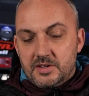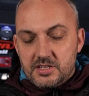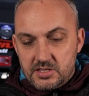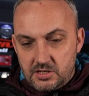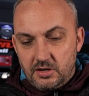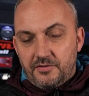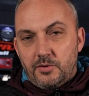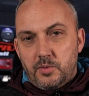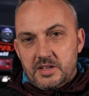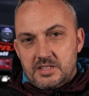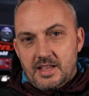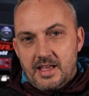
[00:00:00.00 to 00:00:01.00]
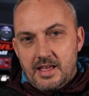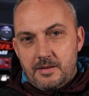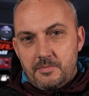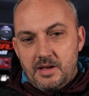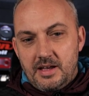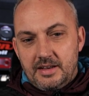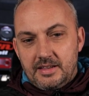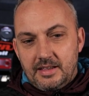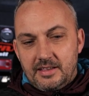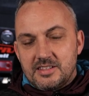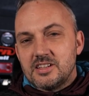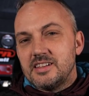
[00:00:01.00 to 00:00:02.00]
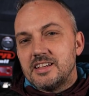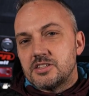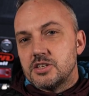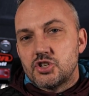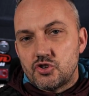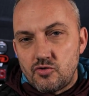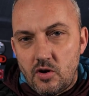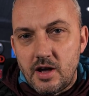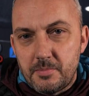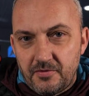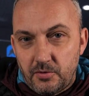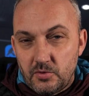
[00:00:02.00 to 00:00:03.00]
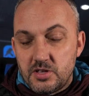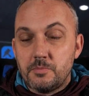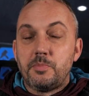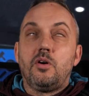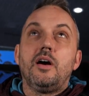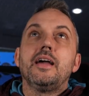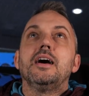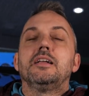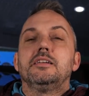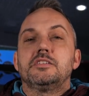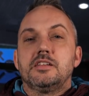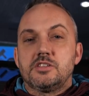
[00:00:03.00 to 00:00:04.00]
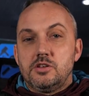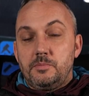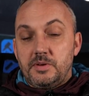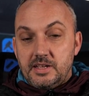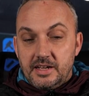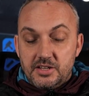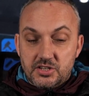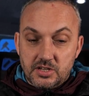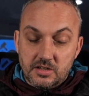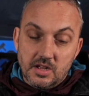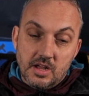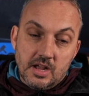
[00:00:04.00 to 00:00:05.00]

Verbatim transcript: This is good for West Ham, and it, it's a it's a try before you buy, unless there's an obligation.